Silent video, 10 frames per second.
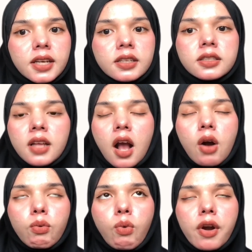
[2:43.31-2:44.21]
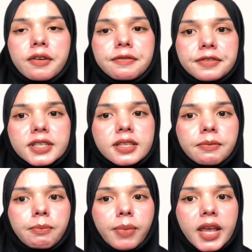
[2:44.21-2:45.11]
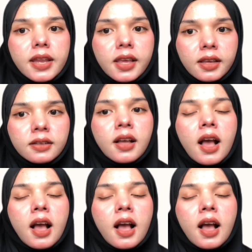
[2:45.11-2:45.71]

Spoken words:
as workforce planning,